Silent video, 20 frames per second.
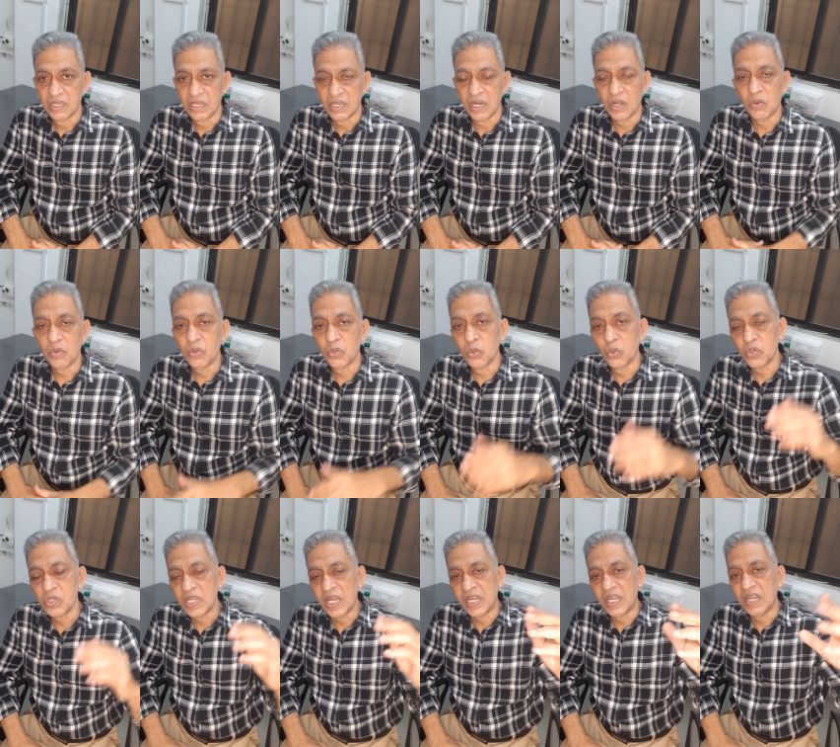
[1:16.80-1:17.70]
Now
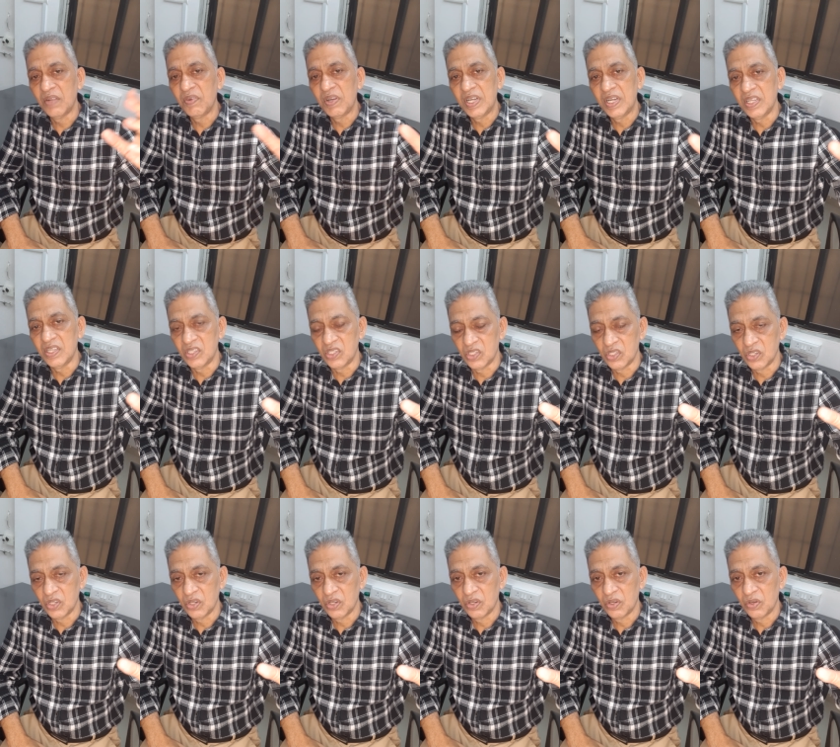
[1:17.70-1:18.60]
those activities
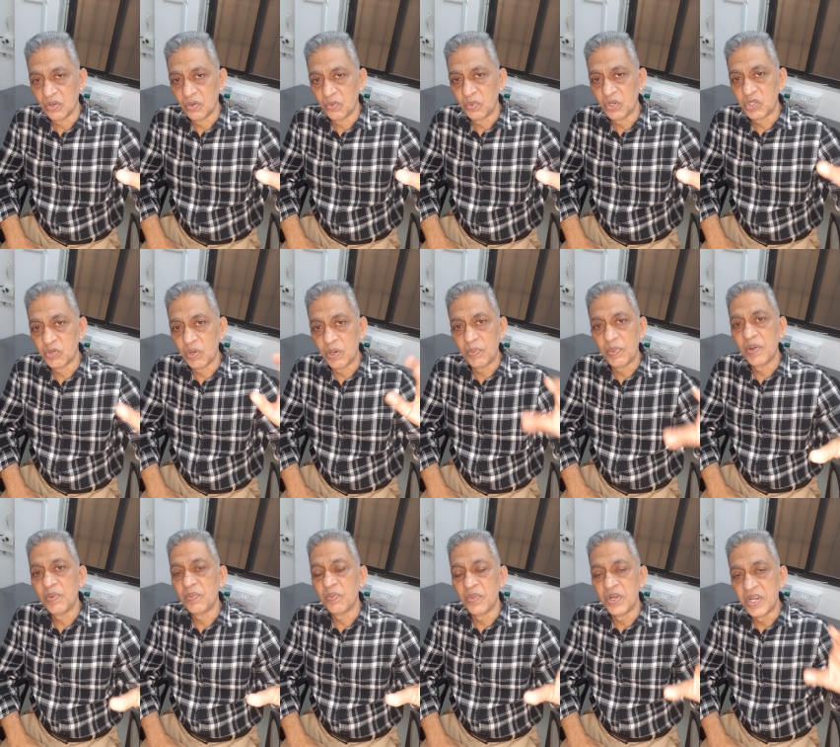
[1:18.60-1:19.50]
which will
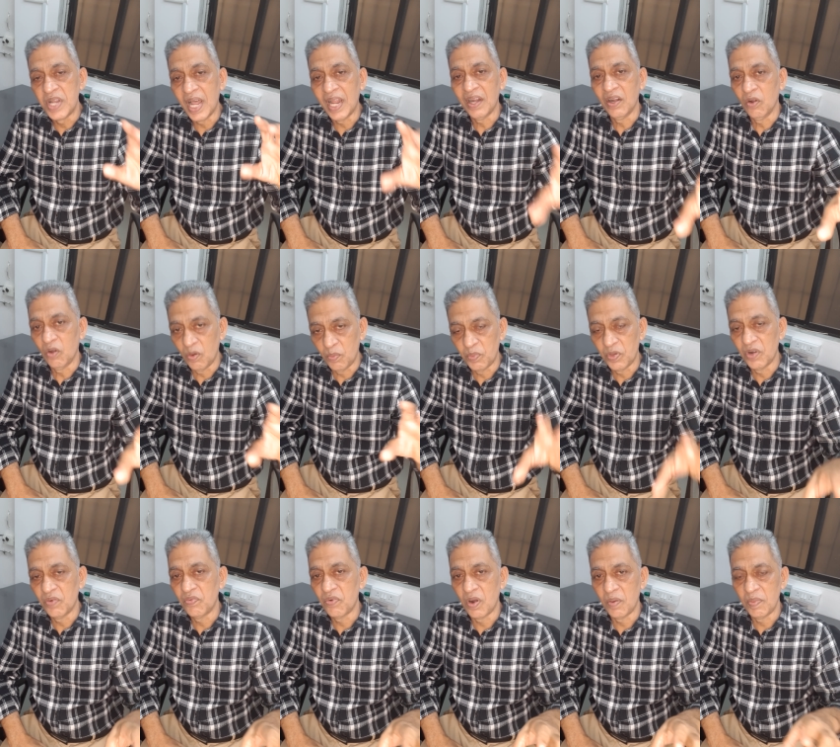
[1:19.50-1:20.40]
be done or
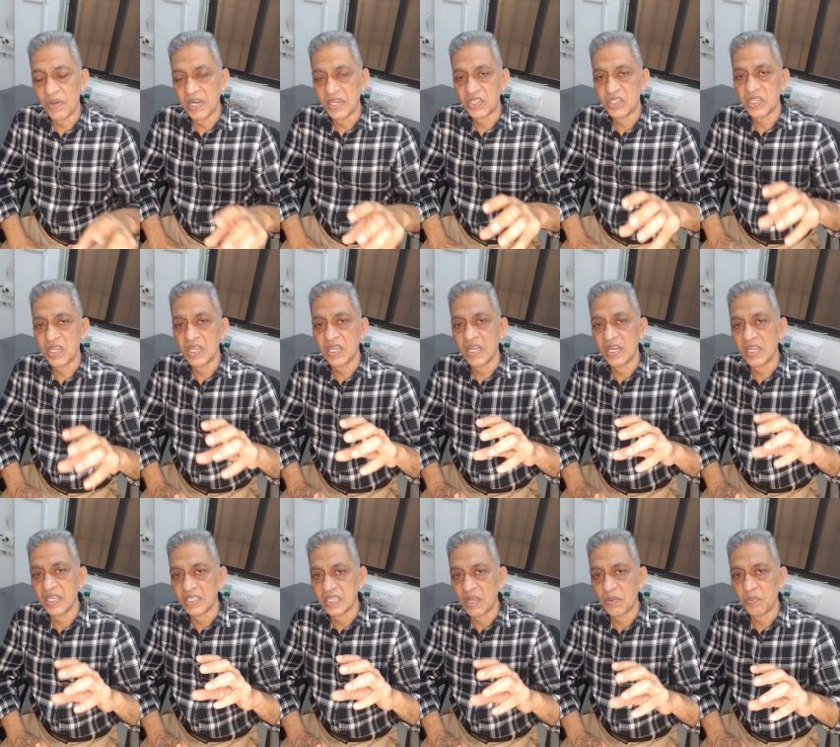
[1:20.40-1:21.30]
performed, let's take an
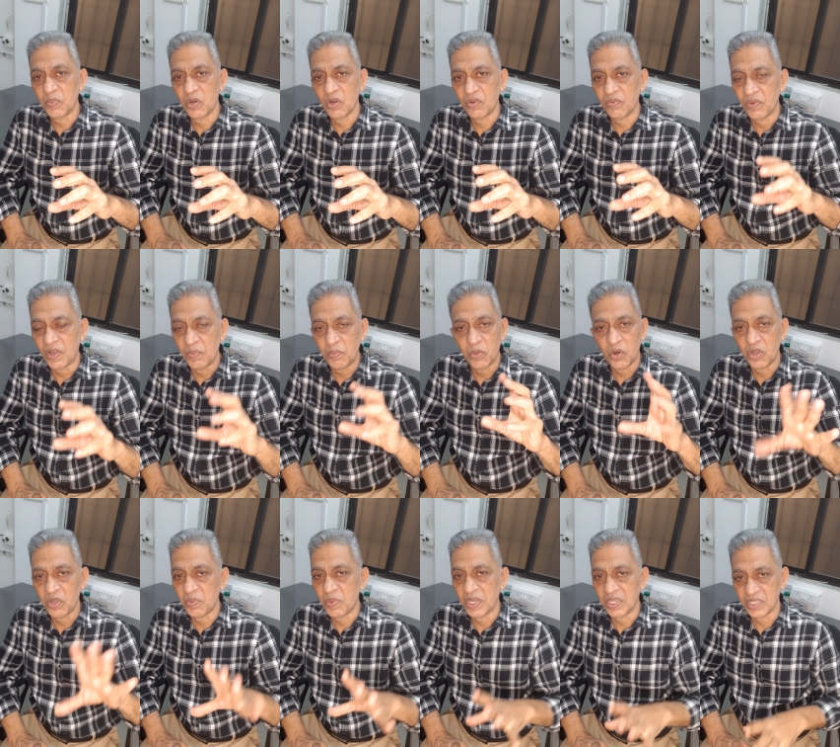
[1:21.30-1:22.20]
example of
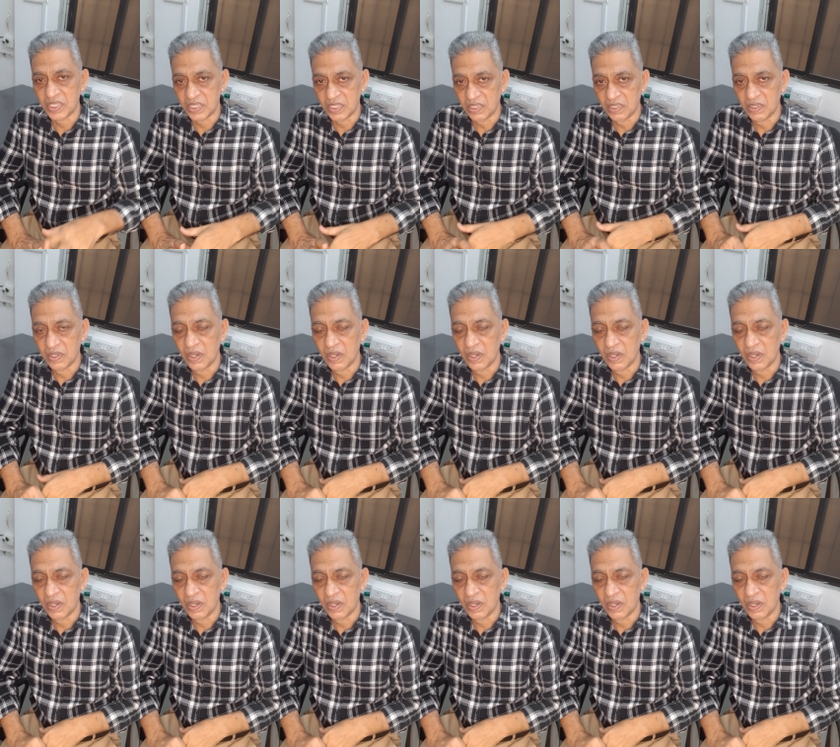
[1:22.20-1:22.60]
employee master,